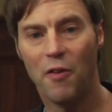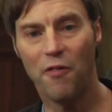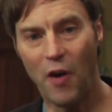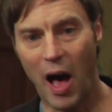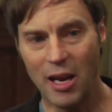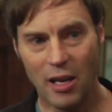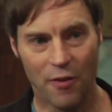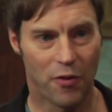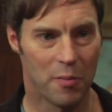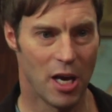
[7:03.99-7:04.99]
we find
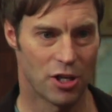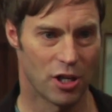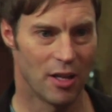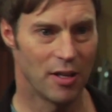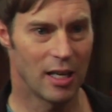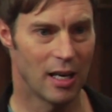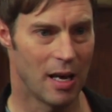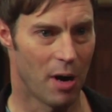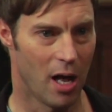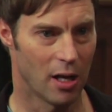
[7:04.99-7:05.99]
information in the
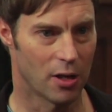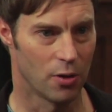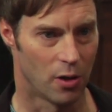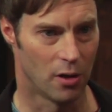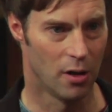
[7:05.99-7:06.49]
DNA molecule